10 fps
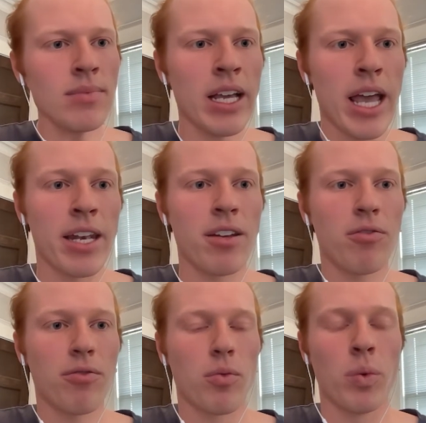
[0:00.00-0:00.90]
And
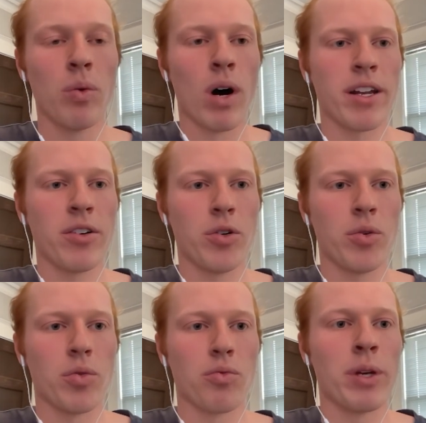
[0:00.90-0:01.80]
if we want
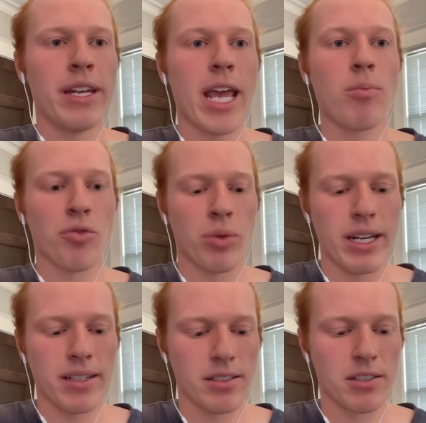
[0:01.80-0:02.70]
to rename
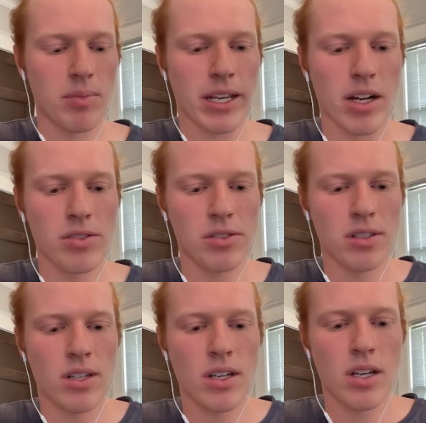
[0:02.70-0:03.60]
greeting to something else,
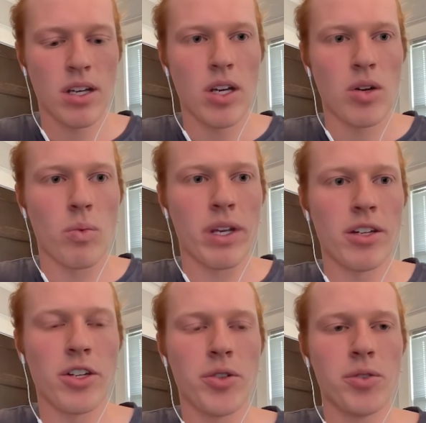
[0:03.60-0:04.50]
we
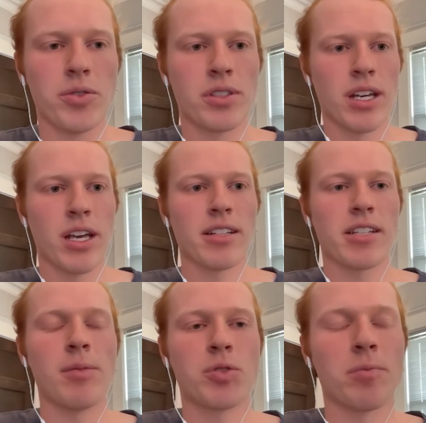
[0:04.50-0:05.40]
can use
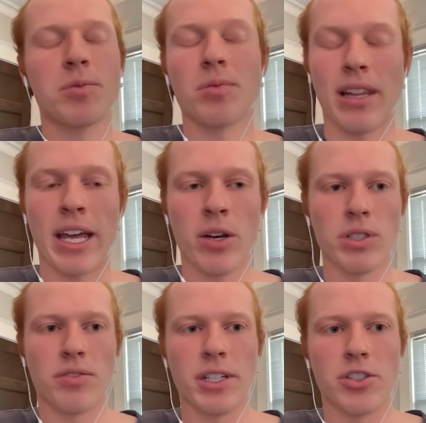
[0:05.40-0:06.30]
TypeScript's
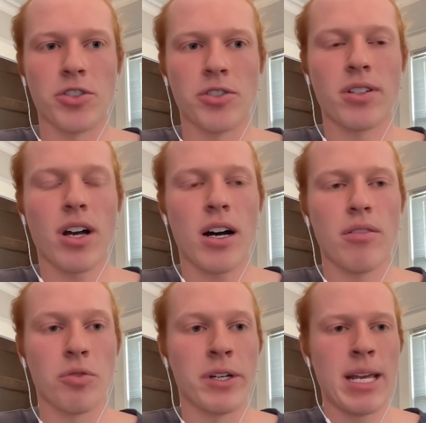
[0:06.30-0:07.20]
language features
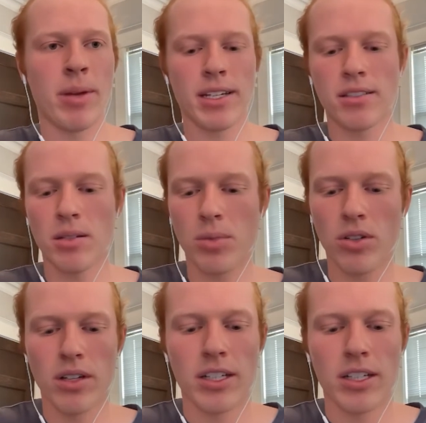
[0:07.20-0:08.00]
of renaming a symbol.